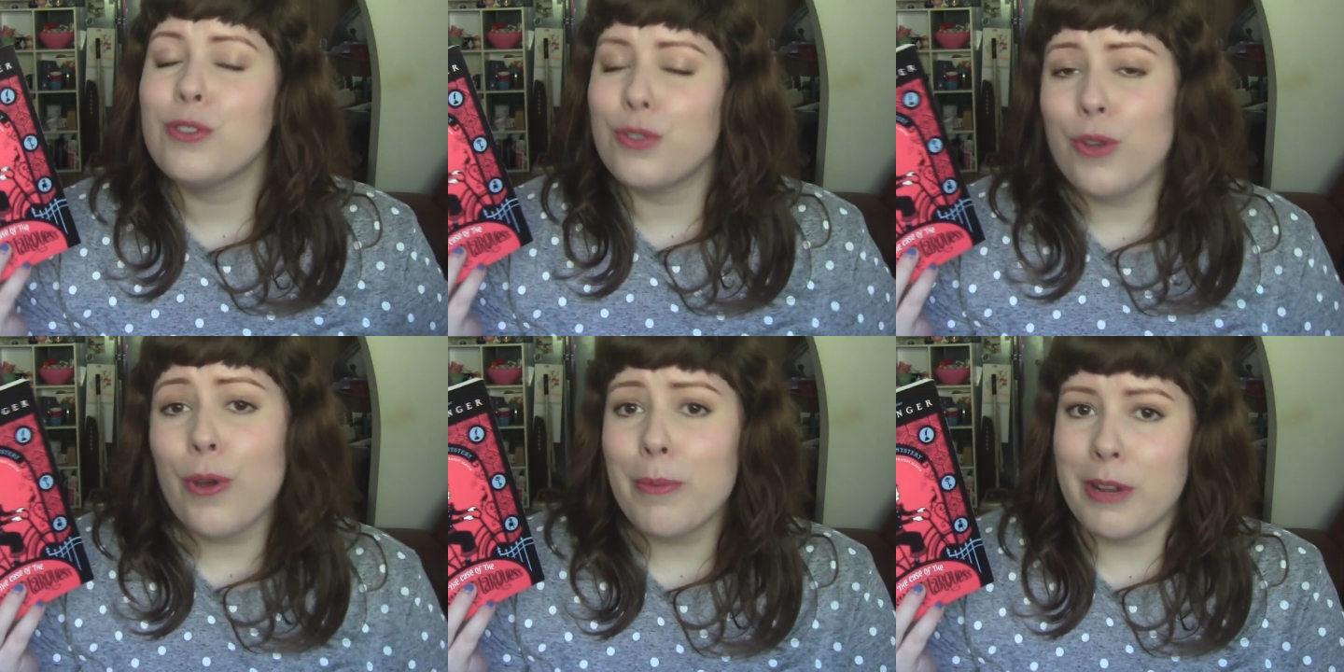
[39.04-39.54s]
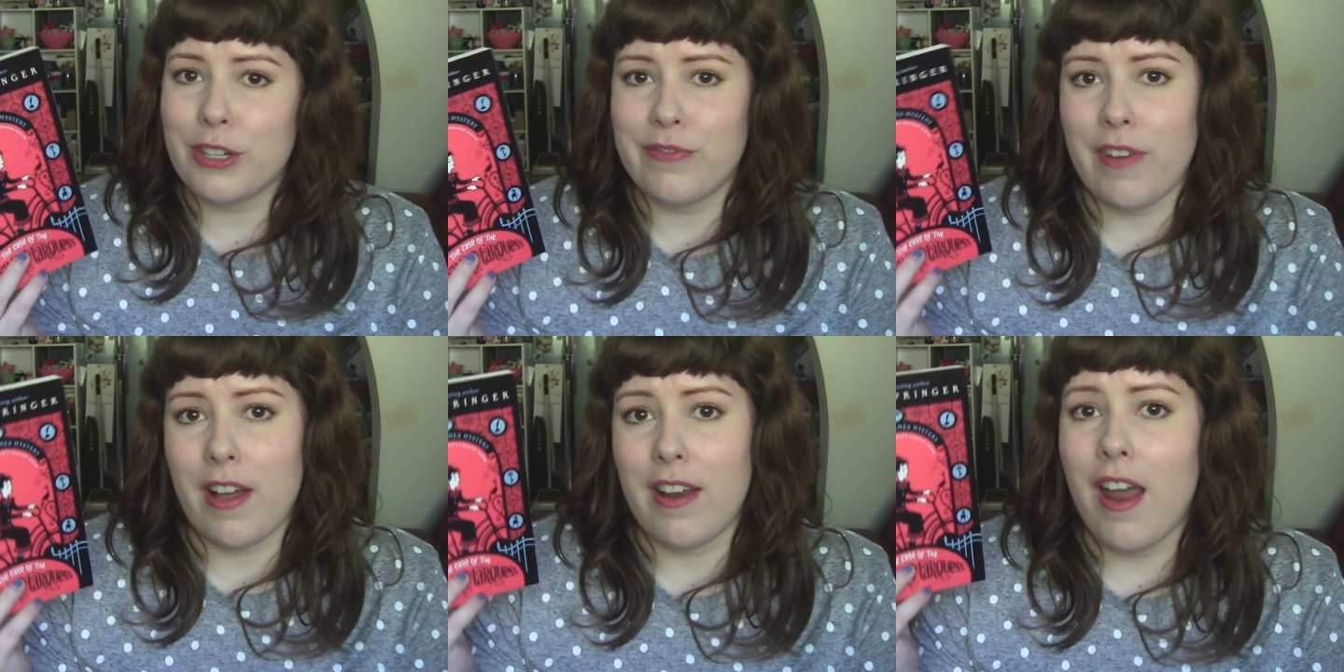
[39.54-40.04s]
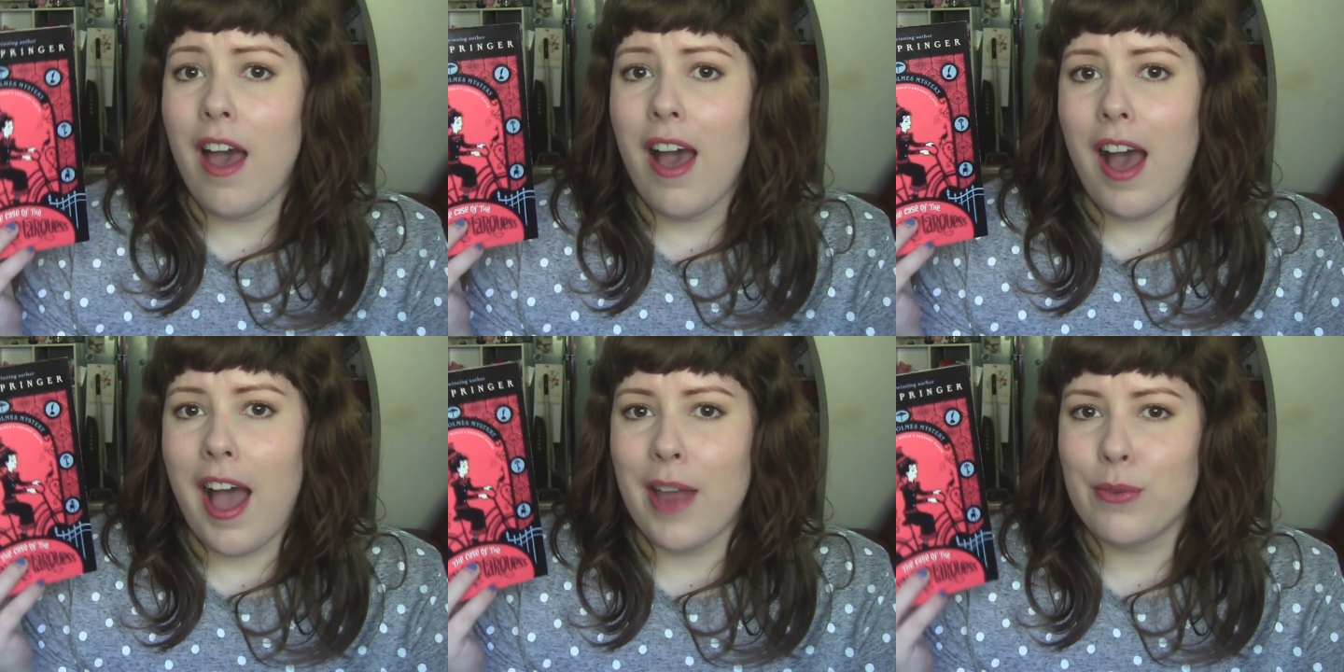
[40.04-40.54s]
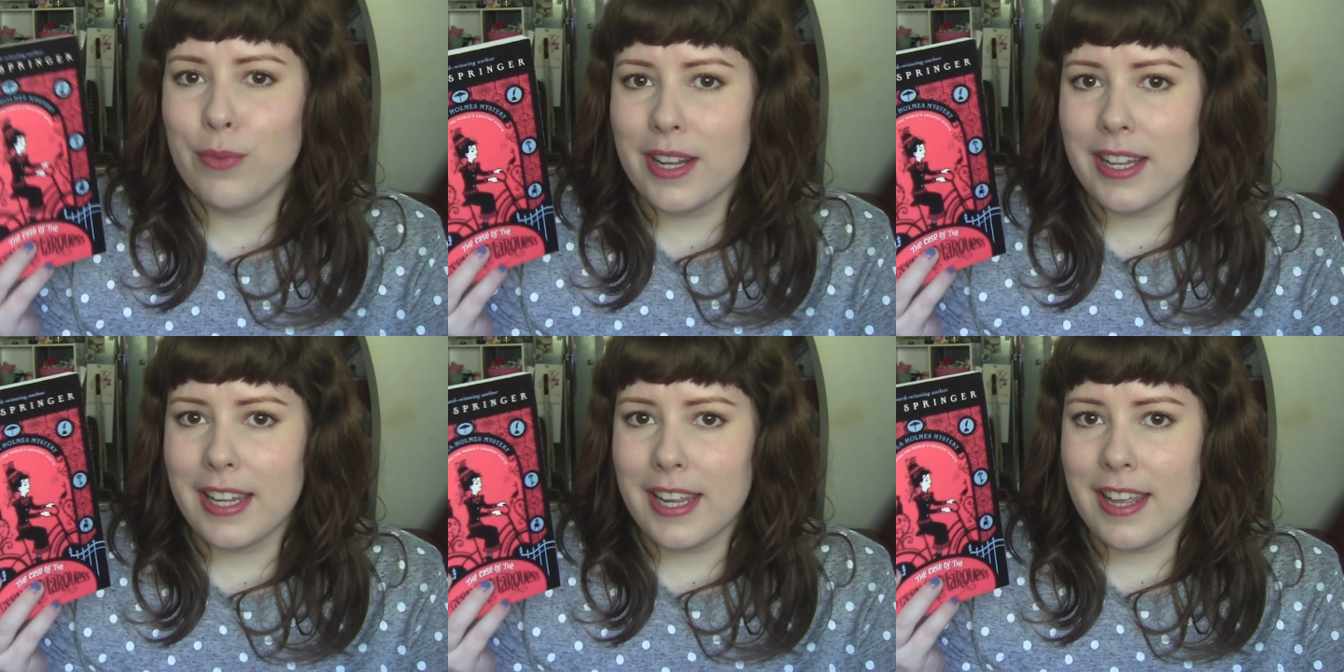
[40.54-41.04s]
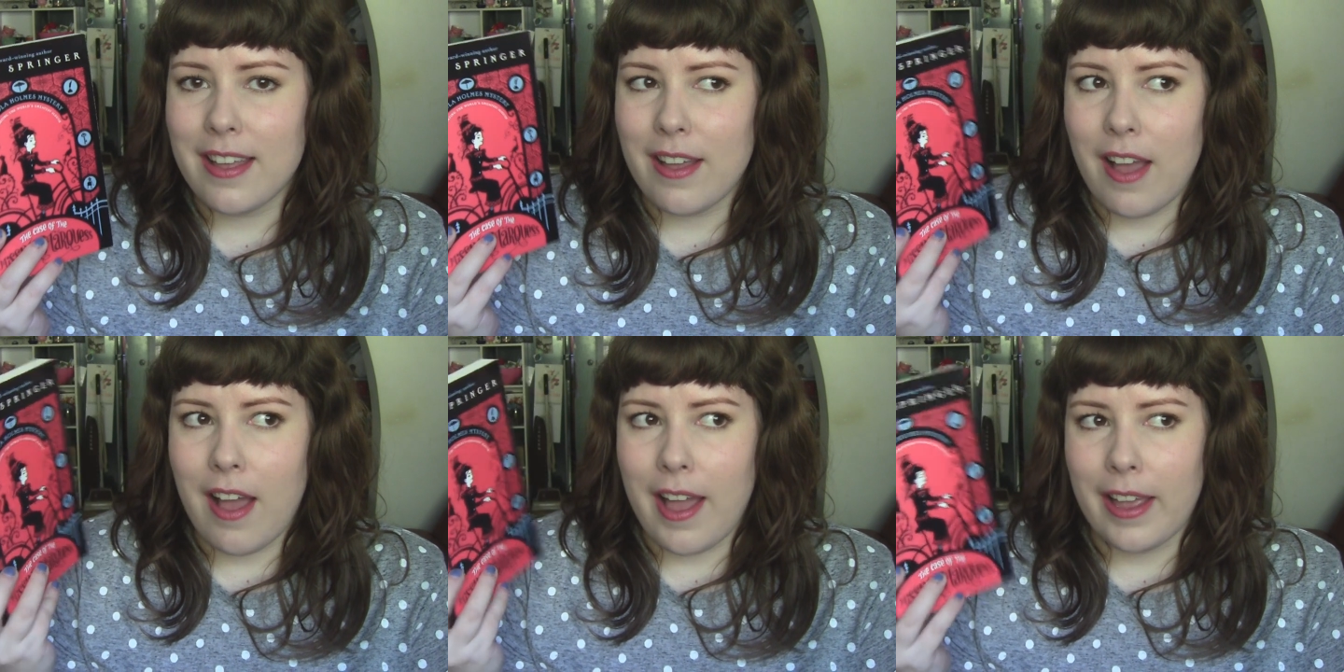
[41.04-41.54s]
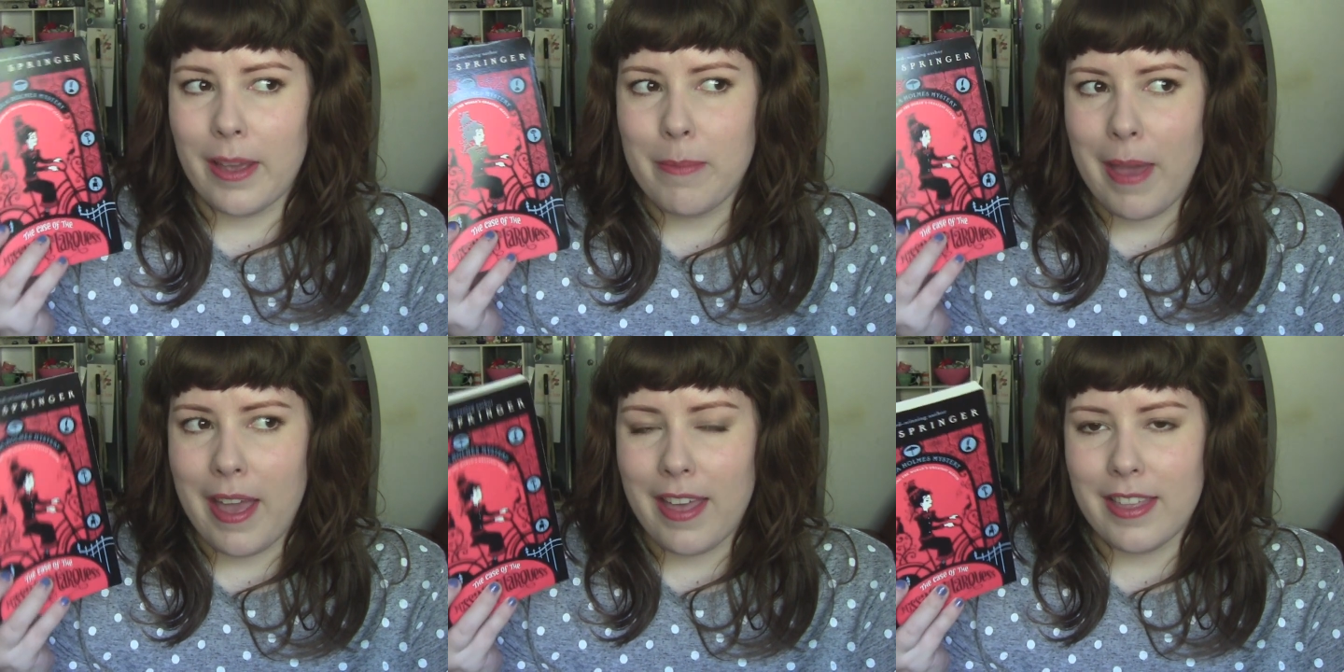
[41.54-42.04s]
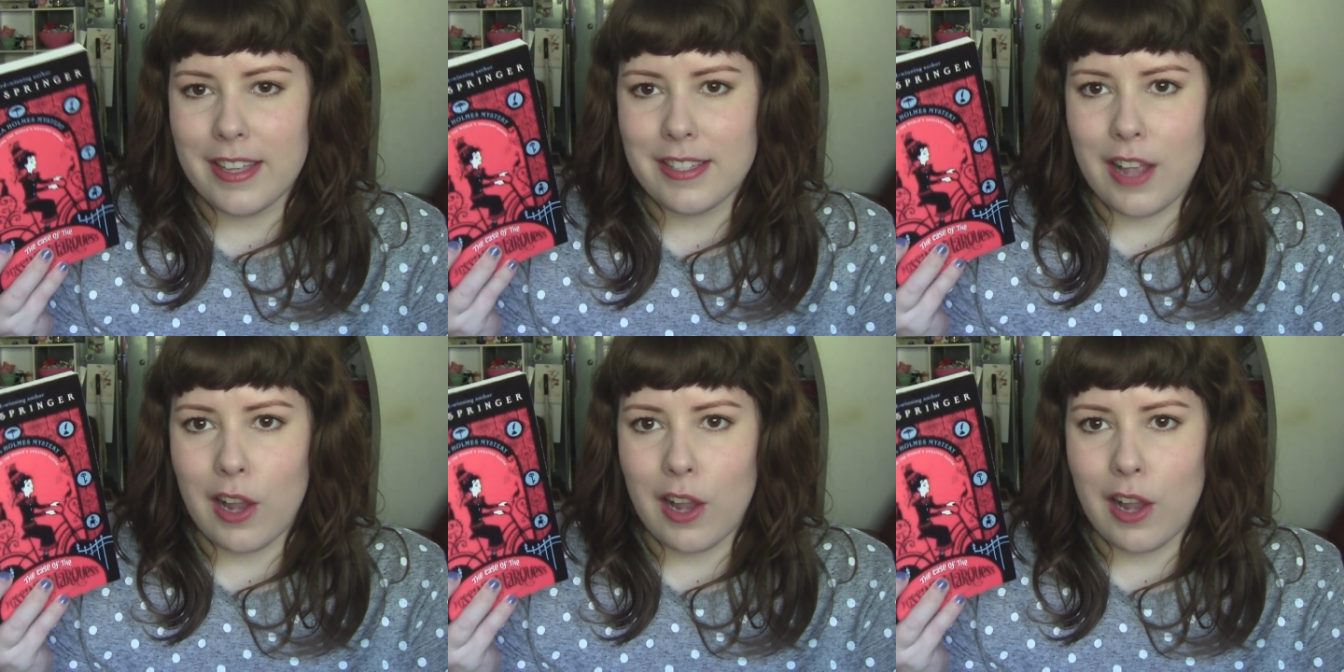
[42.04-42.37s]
so much fun. I compare this